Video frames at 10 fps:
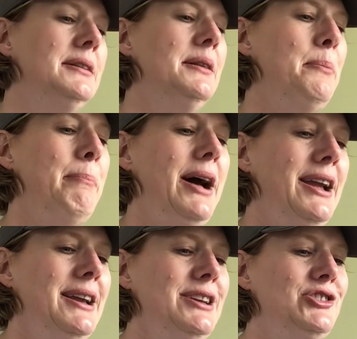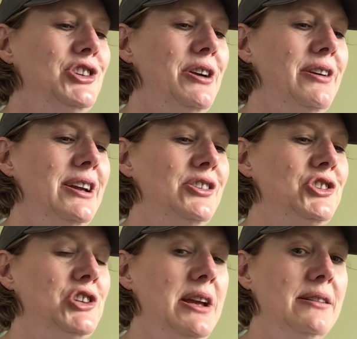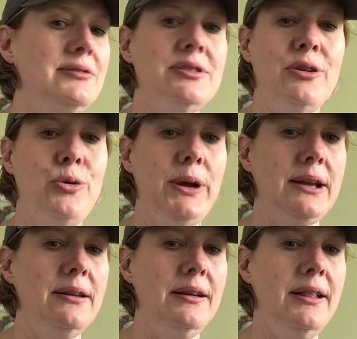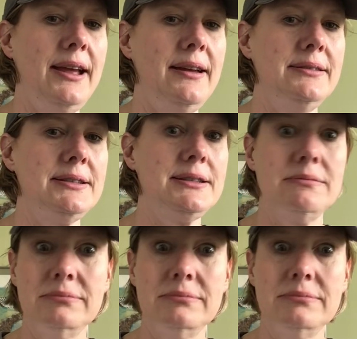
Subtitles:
Maya and Jerry exchanged a quick glance.